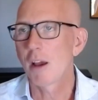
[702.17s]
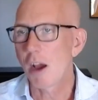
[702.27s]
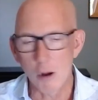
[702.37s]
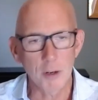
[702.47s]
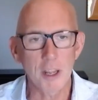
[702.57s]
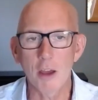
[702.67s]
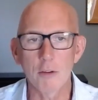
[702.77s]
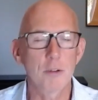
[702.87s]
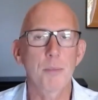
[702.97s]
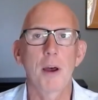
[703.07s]
wholly
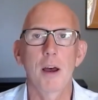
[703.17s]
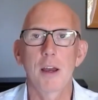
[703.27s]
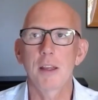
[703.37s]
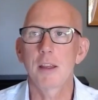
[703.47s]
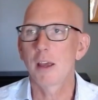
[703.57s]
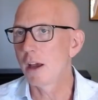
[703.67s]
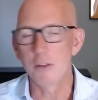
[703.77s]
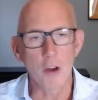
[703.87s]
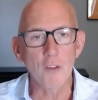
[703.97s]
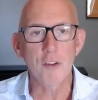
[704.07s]
owned by
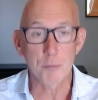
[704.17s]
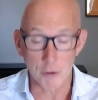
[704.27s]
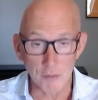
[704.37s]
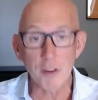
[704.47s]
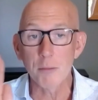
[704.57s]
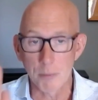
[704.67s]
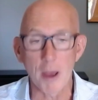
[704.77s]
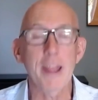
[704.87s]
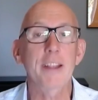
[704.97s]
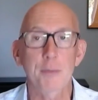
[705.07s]
a not-for-profit,
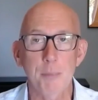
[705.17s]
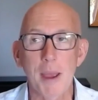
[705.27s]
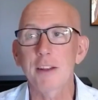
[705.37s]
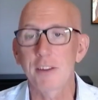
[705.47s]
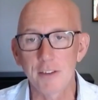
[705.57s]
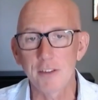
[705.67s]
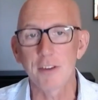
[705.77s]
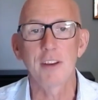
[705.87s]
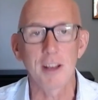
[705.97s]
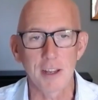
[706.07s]
but expected to
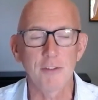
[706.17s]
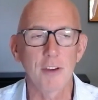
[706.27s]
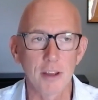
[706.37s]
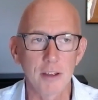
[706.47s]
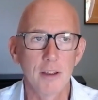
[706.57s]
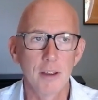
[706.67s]
deliver